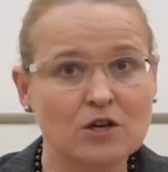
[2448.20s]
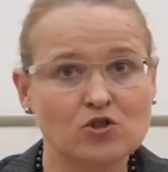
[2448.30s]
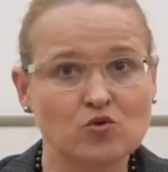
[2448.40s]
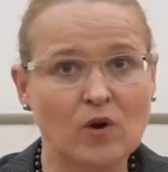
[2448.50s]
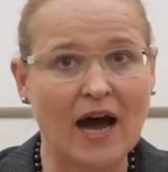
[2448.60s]

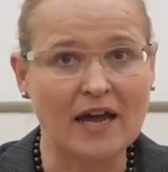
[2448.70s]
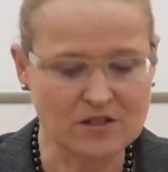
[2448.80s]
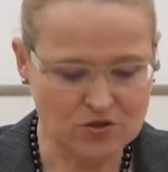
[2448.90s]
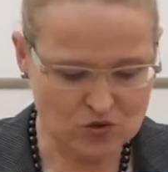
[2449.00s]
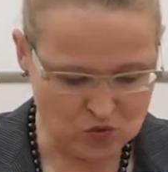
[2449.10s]
To
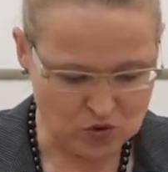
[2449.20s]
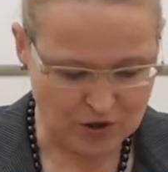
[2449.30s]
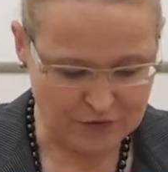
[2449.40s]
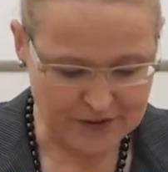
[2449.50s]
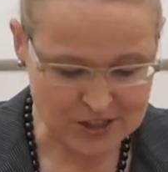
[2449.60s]
undo
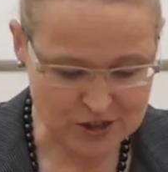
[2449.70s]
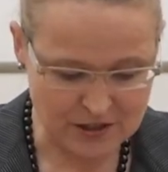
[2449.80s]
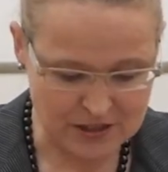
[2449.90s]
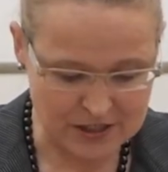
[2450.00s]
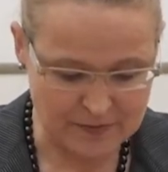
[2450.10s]

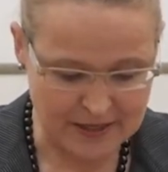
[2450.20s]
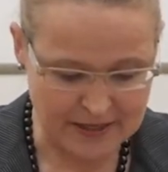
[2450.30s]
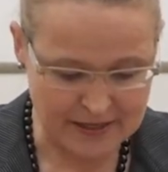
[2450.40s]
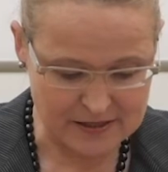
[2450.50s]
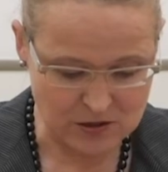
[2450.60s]
confessionalism
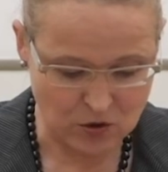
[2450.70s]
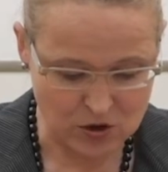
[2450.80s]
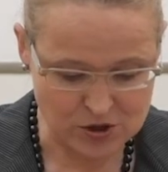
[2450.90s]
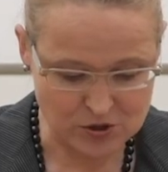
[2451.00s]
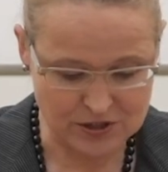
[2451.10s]

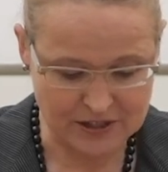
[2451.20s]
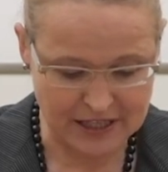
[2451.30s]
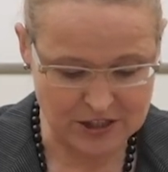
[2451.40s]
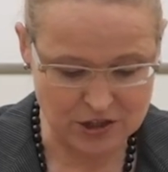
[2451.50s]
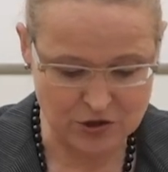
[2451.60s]
also the
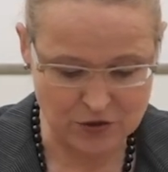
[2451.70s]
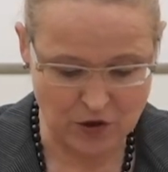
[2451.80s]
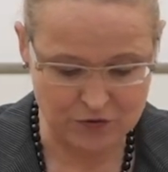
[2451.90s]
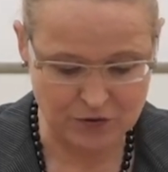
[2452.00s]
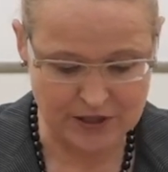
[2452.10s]
category
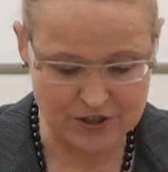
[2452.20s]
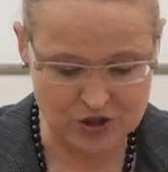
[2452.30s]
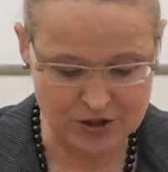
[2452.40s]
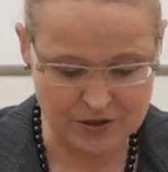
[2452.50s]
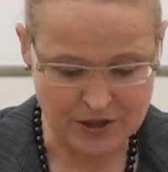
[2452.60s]
of
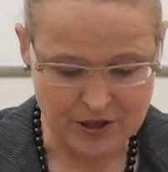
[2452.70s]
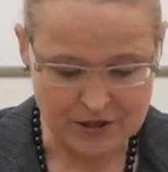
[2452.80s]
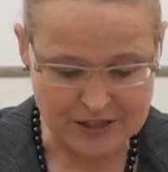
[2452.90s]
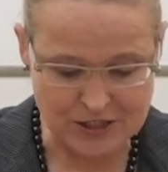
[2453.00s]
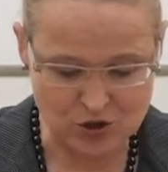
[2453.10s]
religion
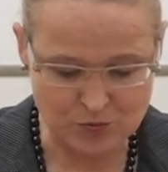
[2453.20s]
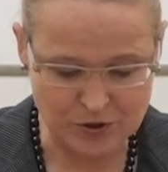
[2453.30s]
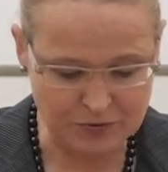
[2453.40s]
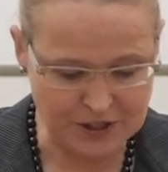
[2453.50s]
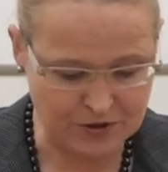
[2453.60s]
needs to be
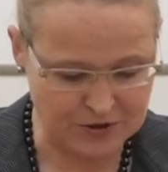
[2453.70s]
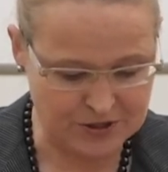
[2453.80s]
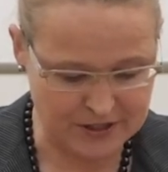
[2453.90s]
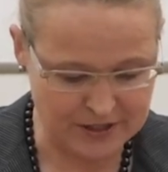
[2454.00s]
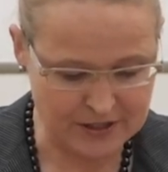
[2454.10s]

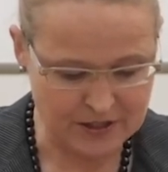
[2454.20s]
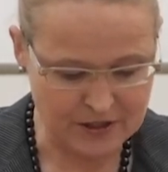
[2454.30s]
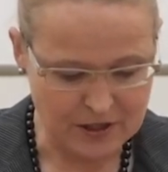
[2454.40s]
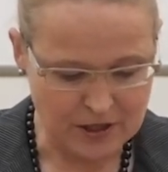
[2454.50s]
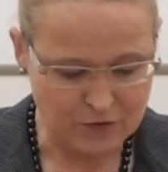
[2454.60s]
reconsidered
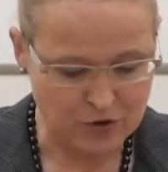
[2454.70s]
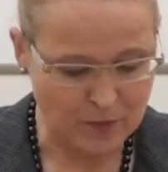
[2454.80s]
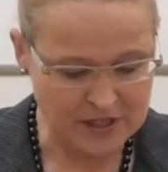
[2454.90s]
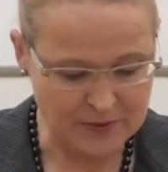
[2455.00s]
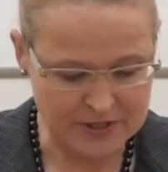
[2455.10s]
from
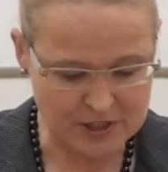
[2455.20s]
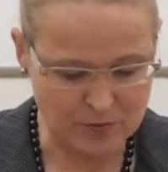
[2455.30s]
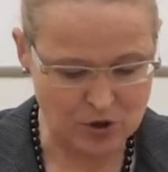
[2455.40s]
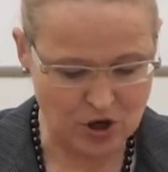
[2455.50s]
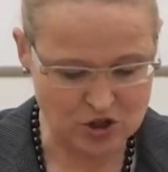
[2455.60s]
an
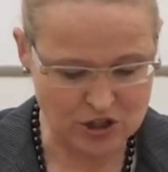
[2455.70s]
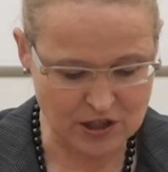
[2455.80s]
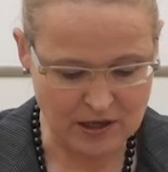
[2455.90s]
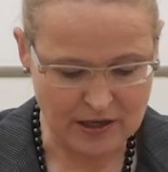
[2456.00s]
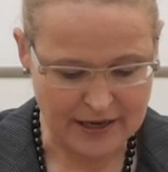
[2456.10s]

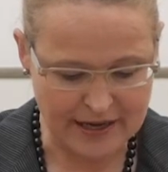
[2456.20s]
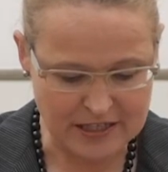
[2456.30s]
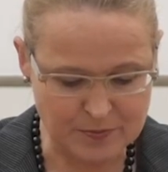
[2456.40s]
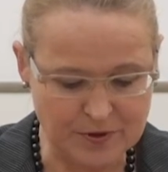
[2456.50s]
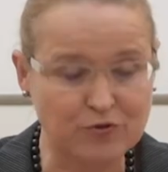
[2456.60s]
epistemological
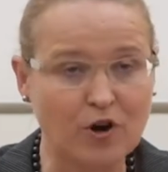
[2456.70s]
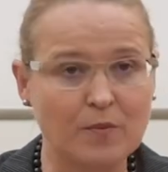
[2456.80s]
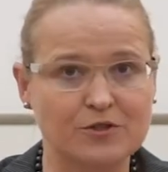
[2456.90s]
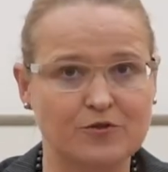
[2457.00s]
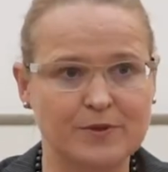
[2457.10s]
and
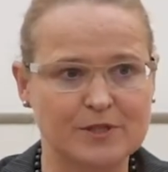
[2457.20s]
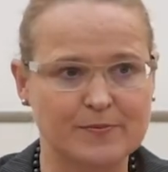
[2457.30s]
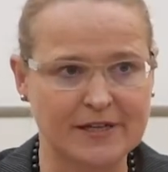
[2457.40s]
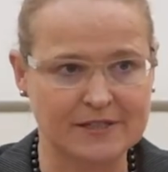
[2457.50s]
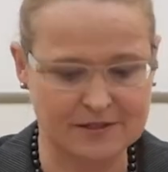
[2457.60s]
performative
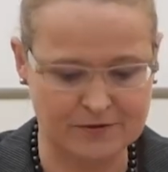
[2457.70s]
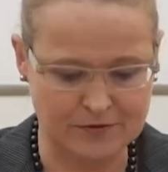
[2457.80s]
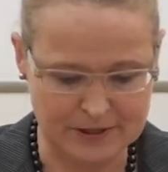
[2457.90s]
perspective.